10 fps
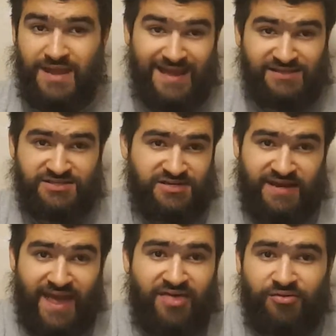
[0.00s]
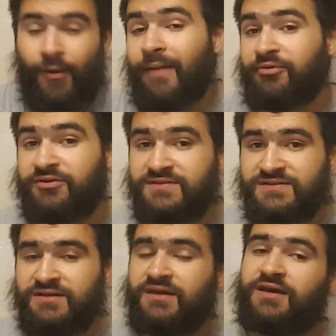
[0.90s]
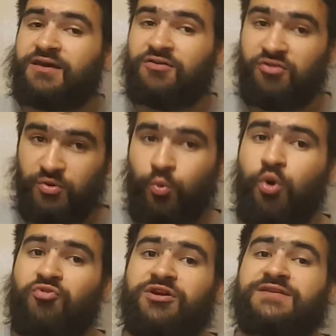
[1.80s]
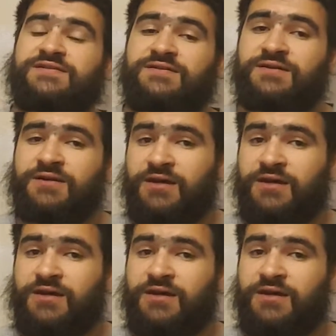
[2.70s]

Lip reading: insta-death weapons than War is.